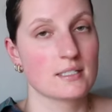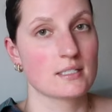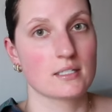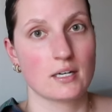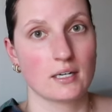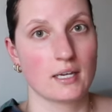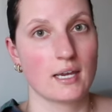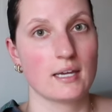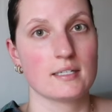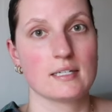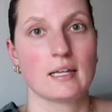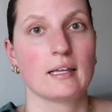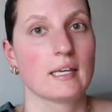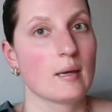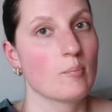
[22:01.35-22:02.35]
as it's gonna get
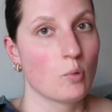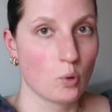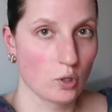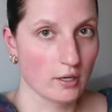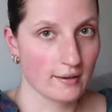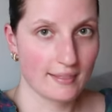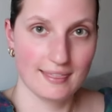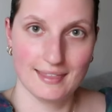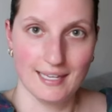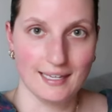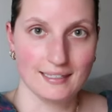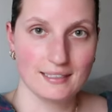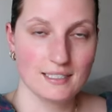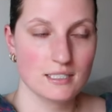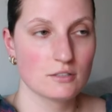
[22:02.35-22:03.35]
until I get more
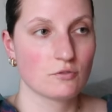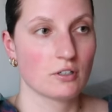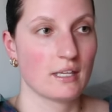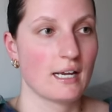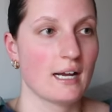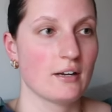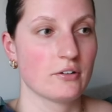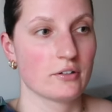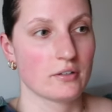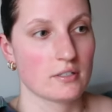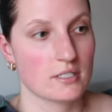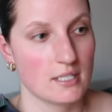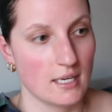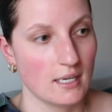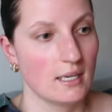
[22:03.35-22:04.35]
things for like under the
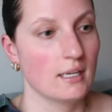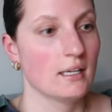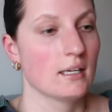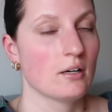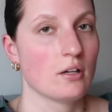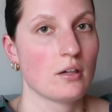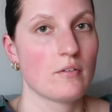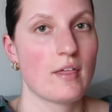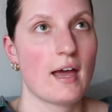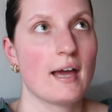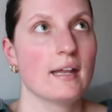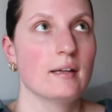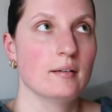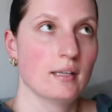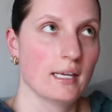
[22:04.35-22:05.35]
sink and all of
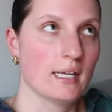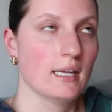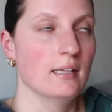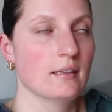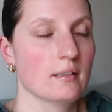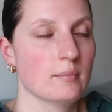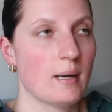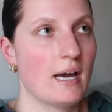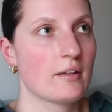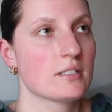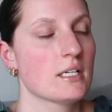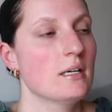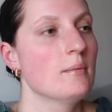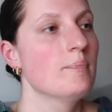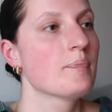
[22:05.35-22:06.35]
that and like in the
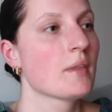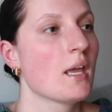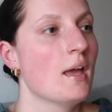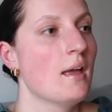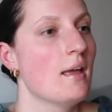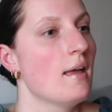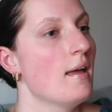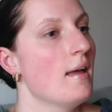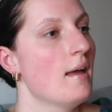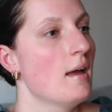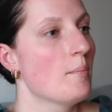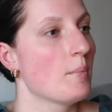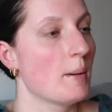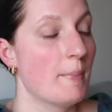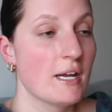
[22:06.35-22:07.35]
bathtub.
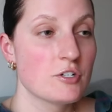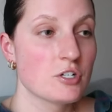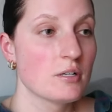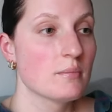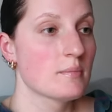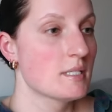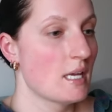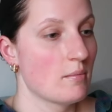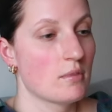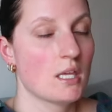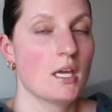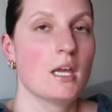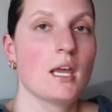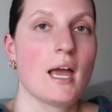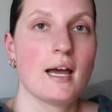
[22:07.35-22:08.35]
My bedroom, same
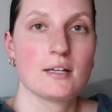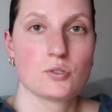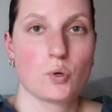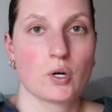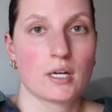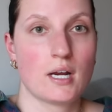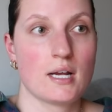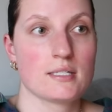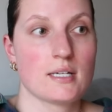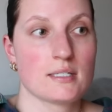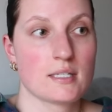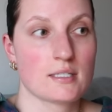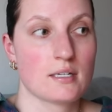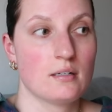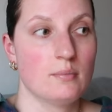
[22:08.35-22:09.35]
thing, as organized
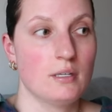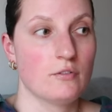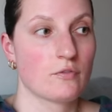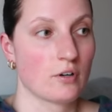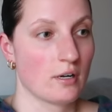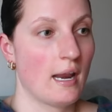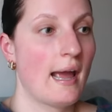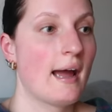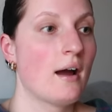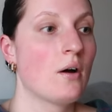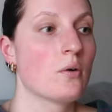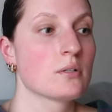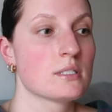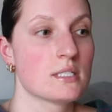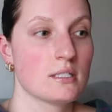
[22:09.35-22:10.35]
as it's gonna be for
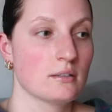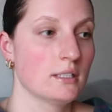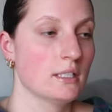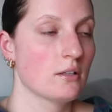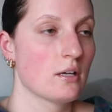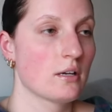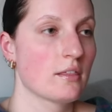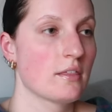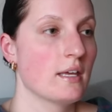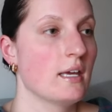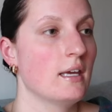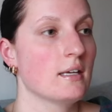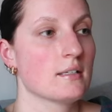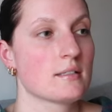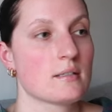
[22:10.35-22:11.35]
now. Still need a lot of
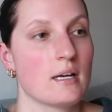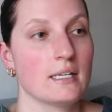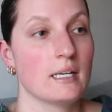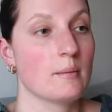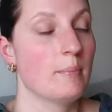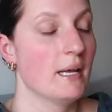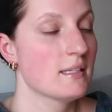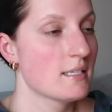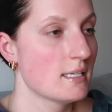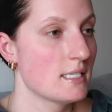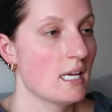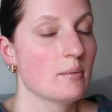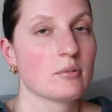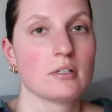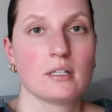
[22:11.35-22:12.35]
things. I need a bedside
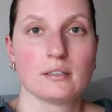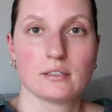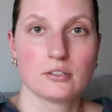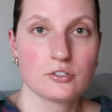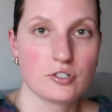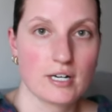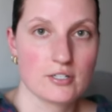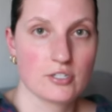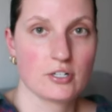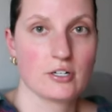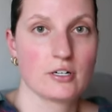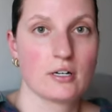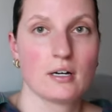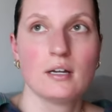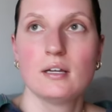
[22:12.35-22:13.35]
table, a little
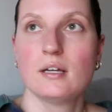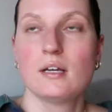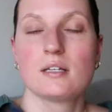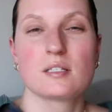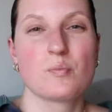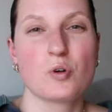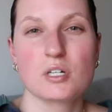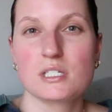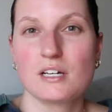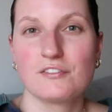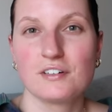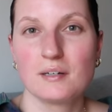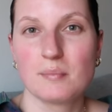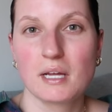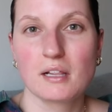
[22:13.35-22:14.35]
dresser, some more stuff
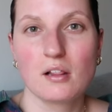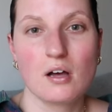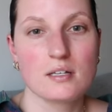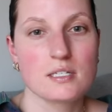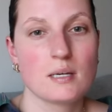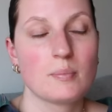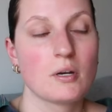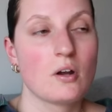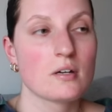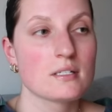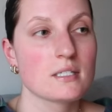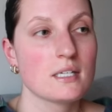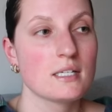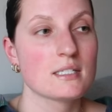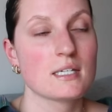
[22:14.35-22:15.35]
for in my closet, but
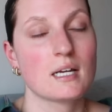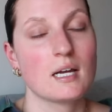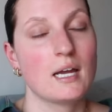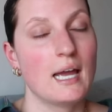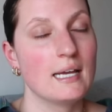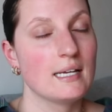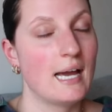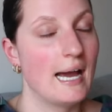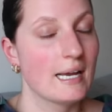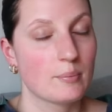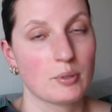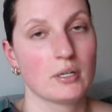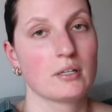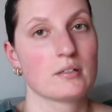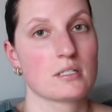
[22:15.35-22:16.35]
honestly, it's like at a
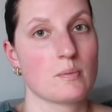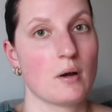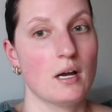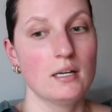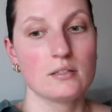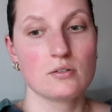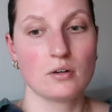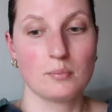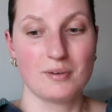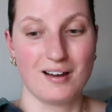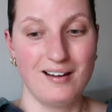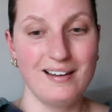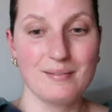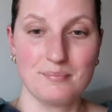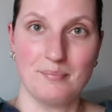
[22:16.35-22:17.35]
pretty good spot, so I'm
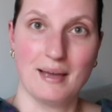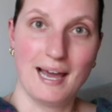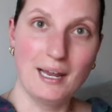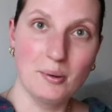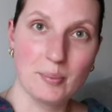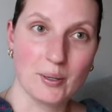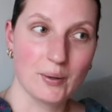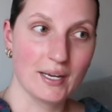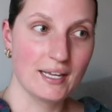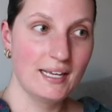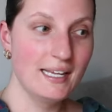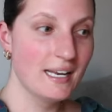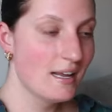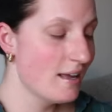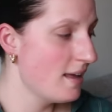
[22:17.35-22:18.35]
not mad about
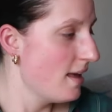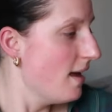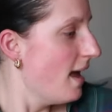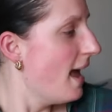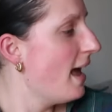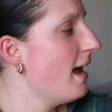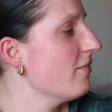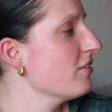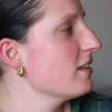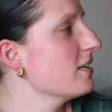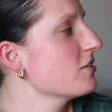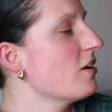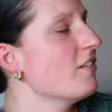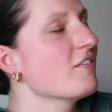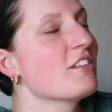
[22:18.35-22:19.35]
it
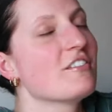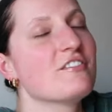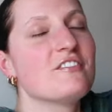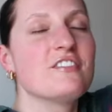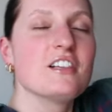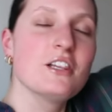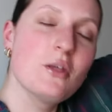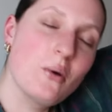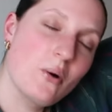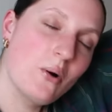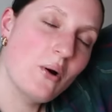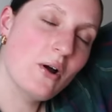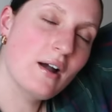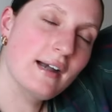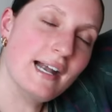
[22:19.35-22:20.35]
everything's off the
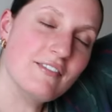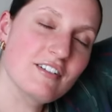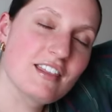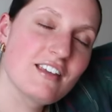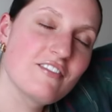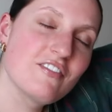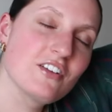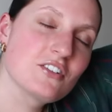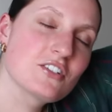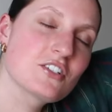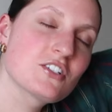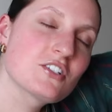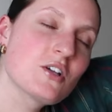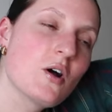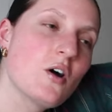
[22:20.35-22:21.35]
floor. Everything feels
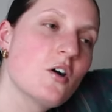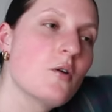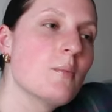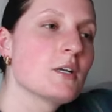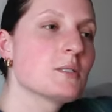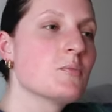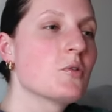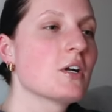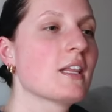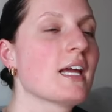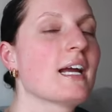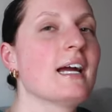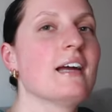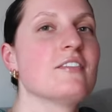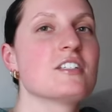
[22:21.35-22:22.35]
so much more
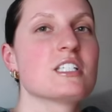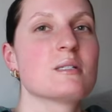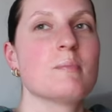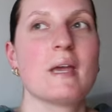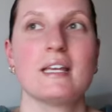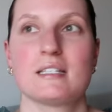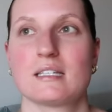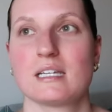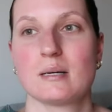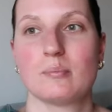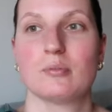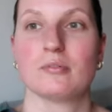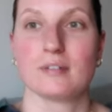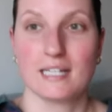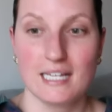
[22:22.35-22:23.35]
like I have space to
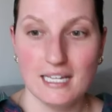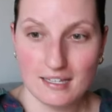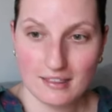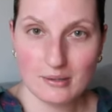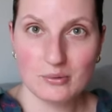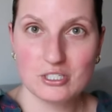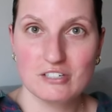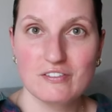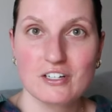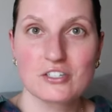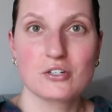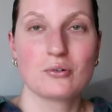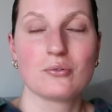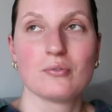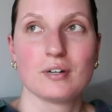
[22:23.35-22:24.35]
breathe, which feels
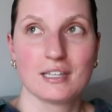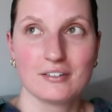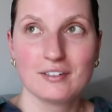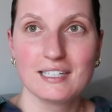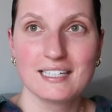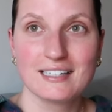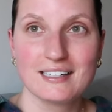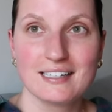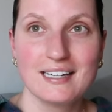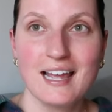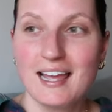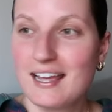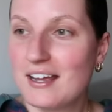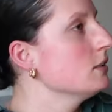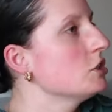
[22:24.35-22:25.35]
really, really good.
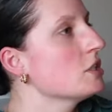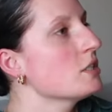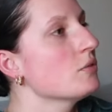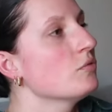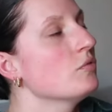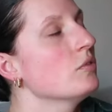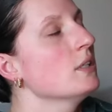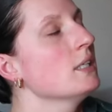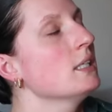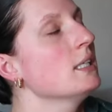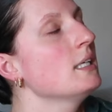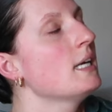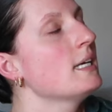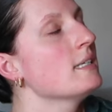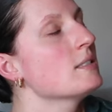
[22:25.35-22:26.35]
Just a
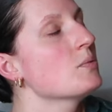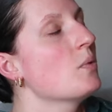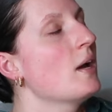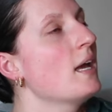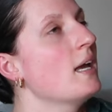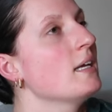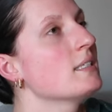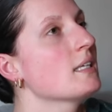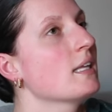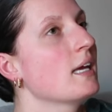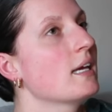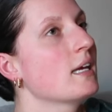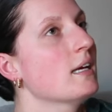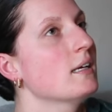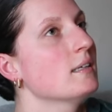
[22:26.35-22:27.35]
really nice way to
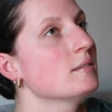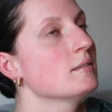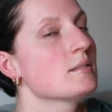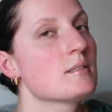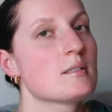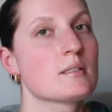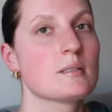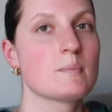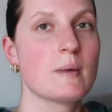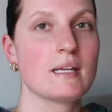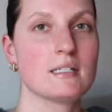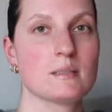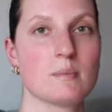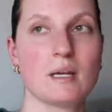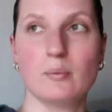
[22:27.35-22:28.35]
like
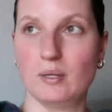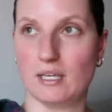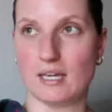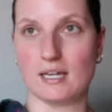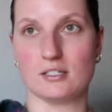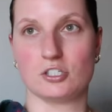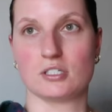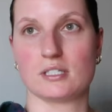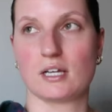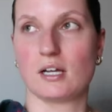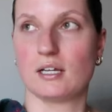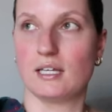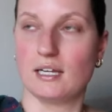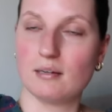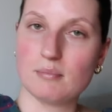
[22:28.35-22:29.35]
spend my weekend just like
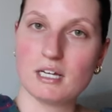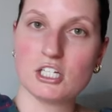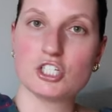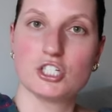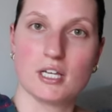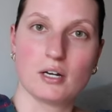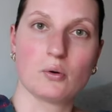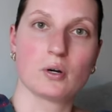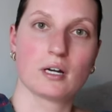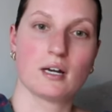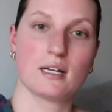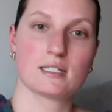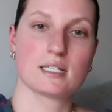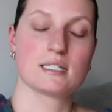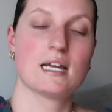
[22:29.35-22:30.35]
getting my shit
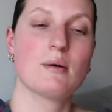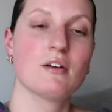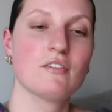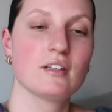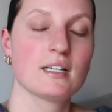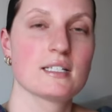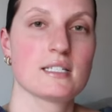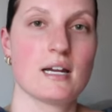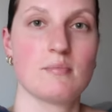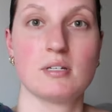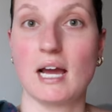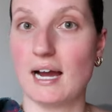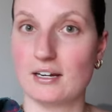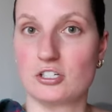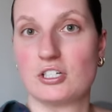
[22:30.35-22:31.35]
organized because now I feel like it's time
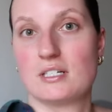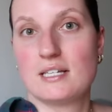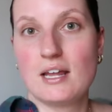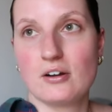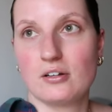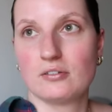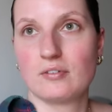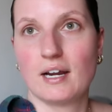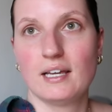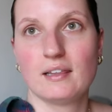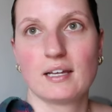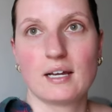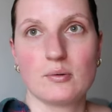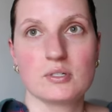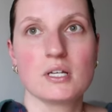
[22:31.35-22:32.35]
to actually settle, right?
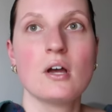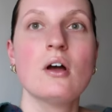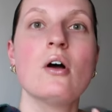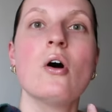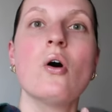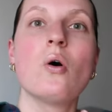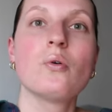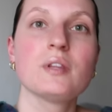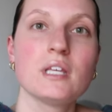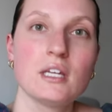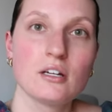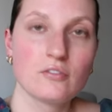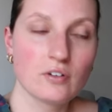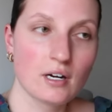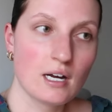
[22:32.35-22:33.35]
Like I was only
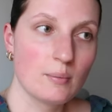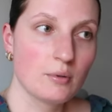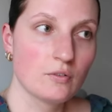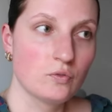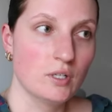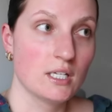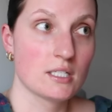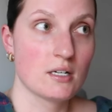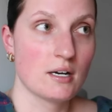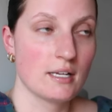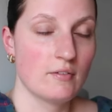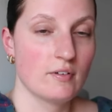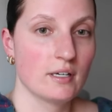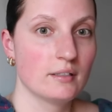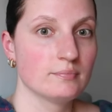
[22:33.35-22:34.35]
here for a couple of weeks, not
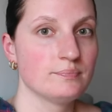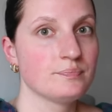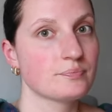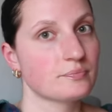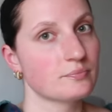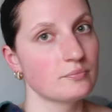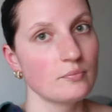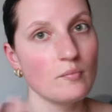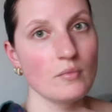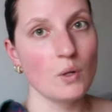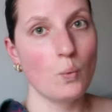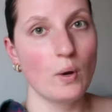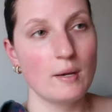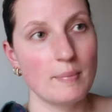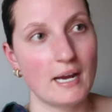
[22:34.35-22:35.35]
even.
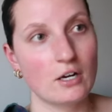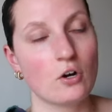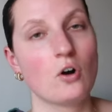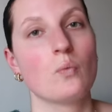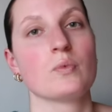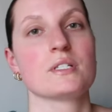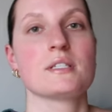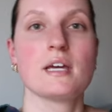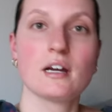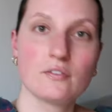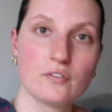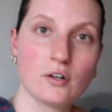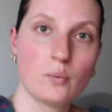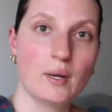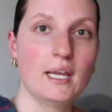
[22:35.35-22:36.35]
Went back home, was there
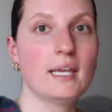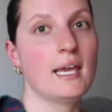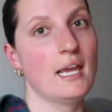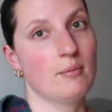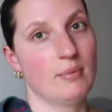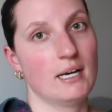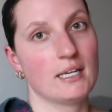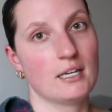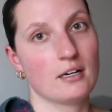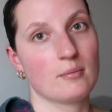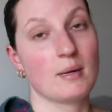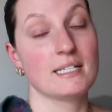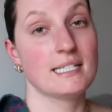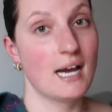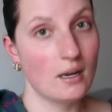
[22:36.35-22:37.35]
for a week, came back here.
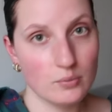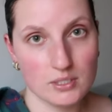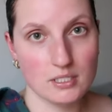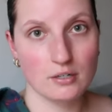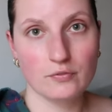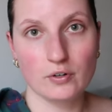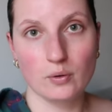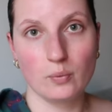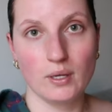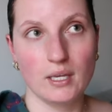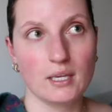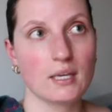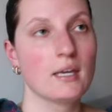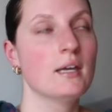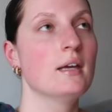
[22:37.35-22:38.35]
My dad was here for a
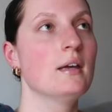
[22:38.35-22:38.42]
week.